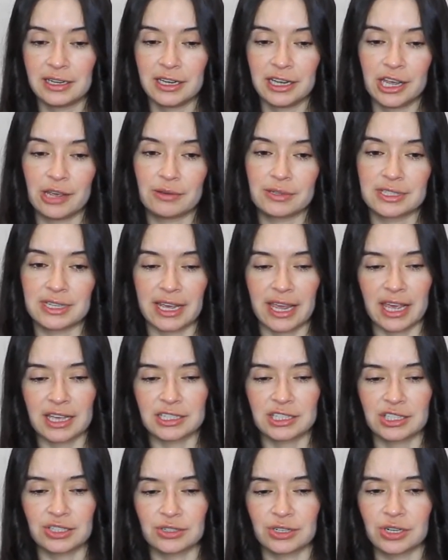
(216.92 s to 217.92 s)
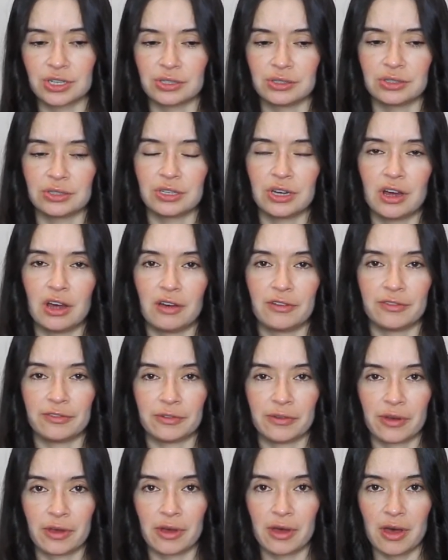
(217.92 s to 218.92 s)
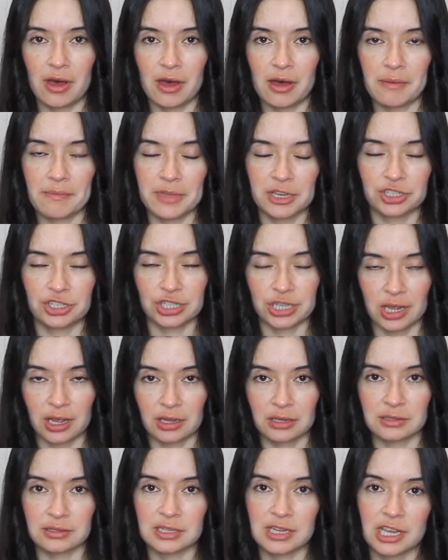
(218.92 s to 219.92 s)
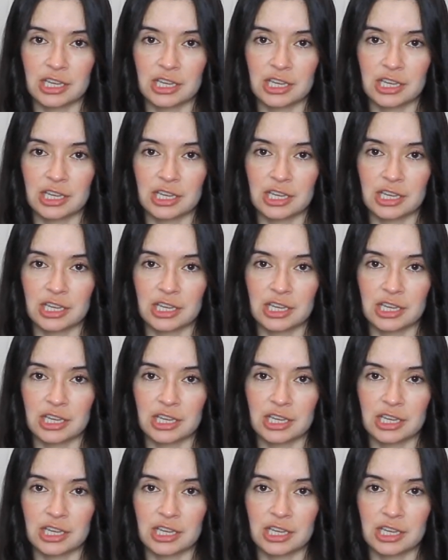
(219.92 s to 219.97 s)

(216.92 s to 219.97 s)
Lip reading: it was like a circle of machines